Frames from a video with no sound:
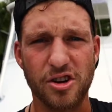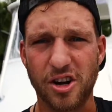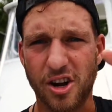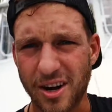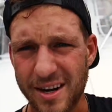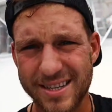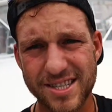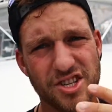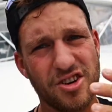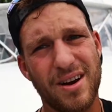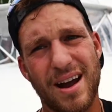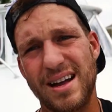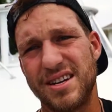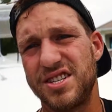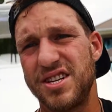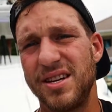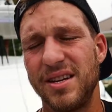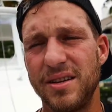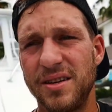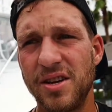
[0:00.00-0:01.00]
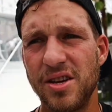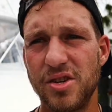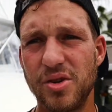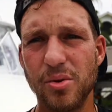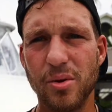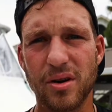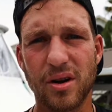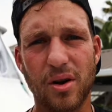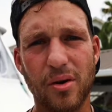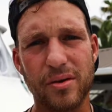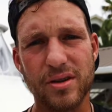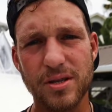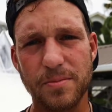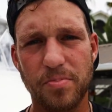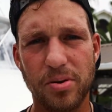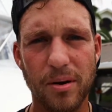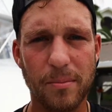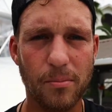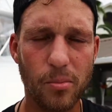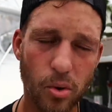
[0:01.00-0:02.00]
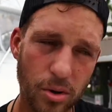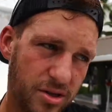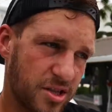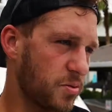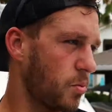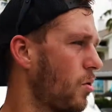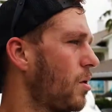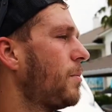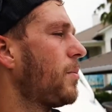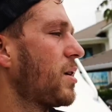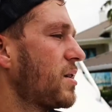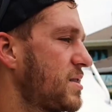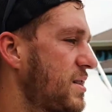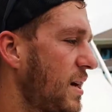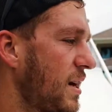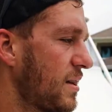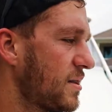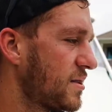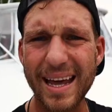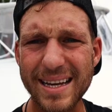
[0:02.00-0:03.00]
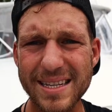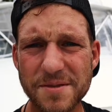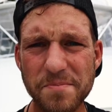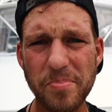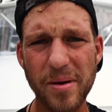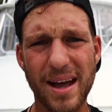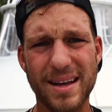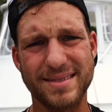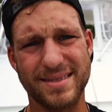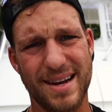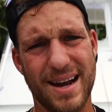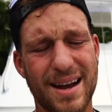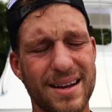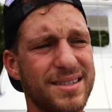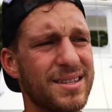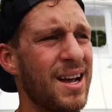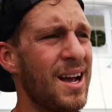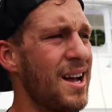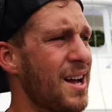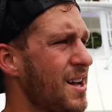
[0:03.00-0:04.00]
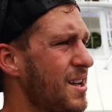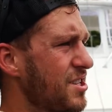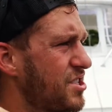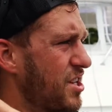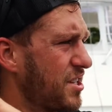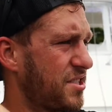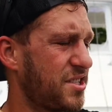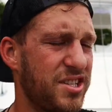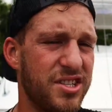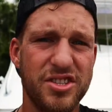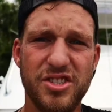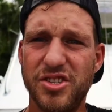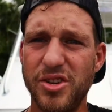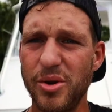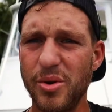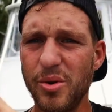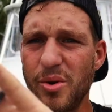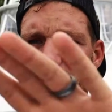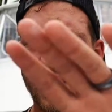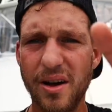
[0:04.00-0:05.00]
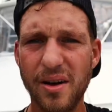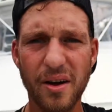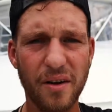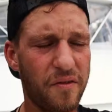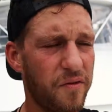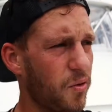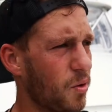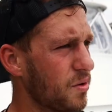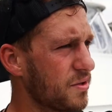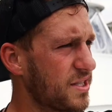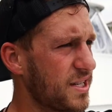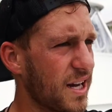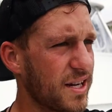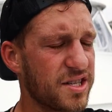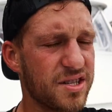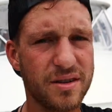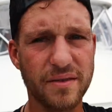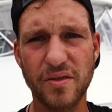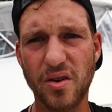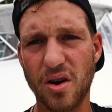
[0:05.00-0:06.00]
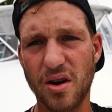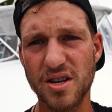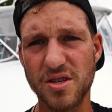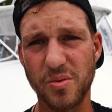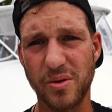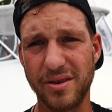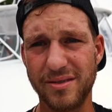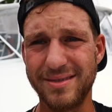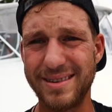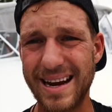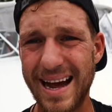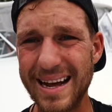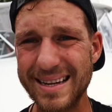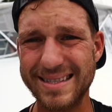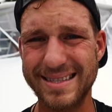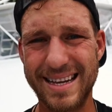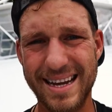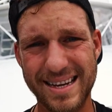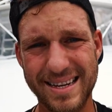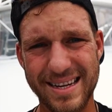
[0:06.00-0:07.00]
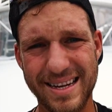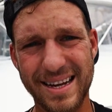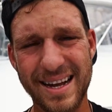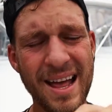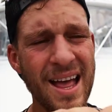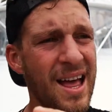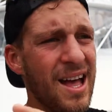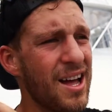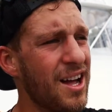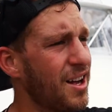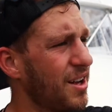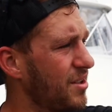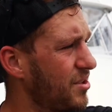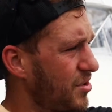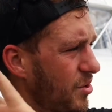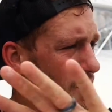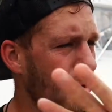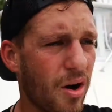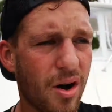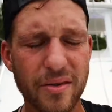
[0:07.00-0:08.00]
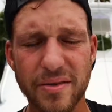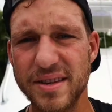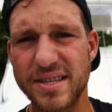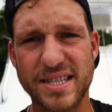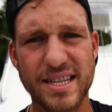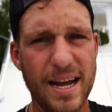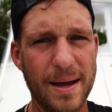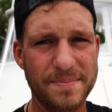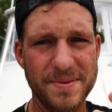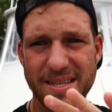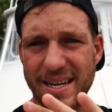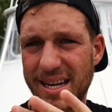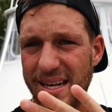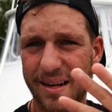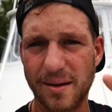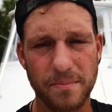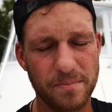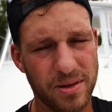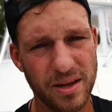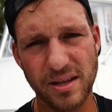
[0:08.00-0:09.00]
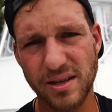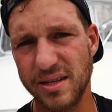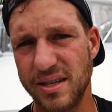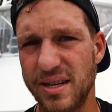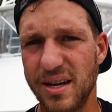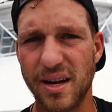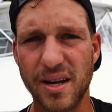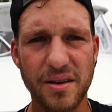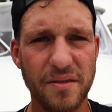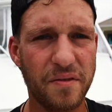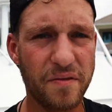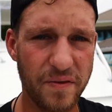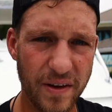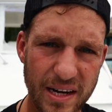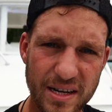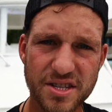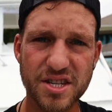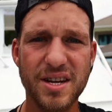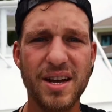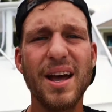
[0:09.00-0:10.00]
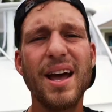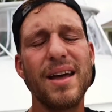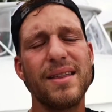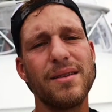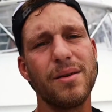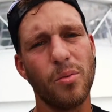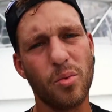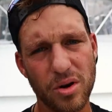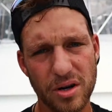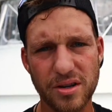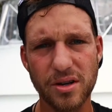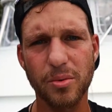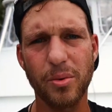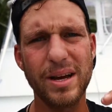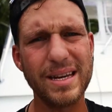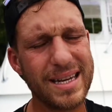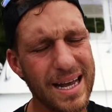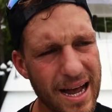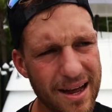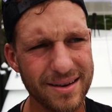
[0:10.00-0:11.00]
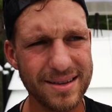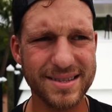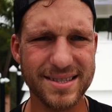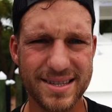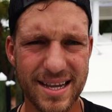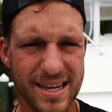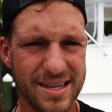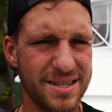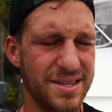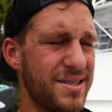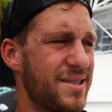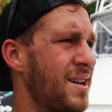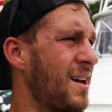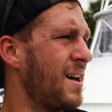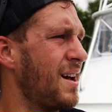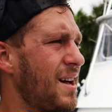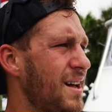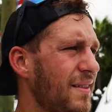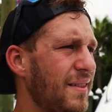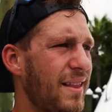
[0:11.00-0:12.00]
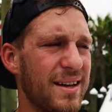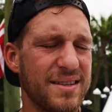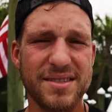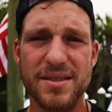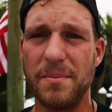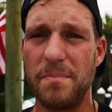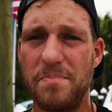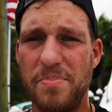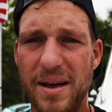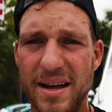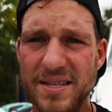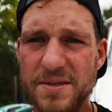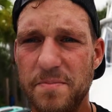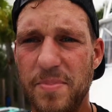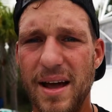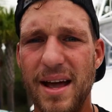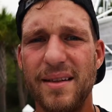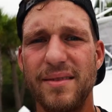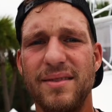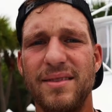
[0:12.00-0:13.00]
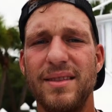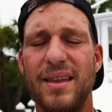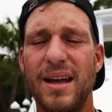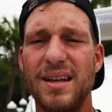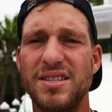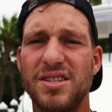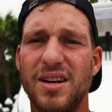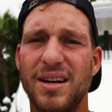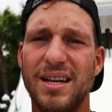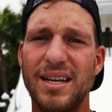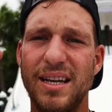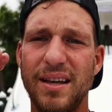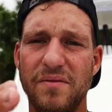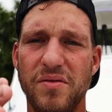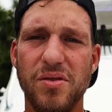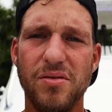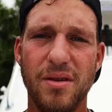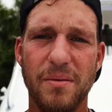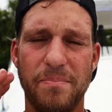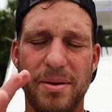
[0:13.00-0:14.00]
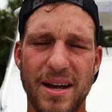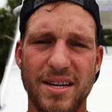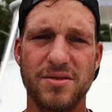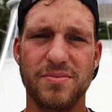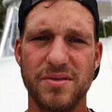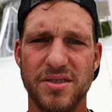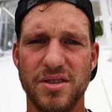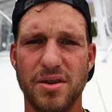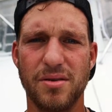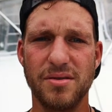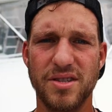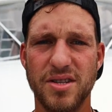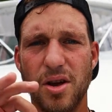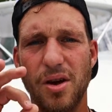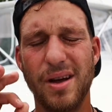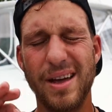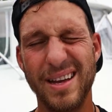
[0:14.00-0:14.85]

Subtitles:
You're gonna scratch it, you are going to put more swirl marks in It's best, guys, just to do a full section of cross where you're not standing, do all the steps, get it completely done, finish it, and then work your way down in stages. That's the best bet. That's gonna give you the best results.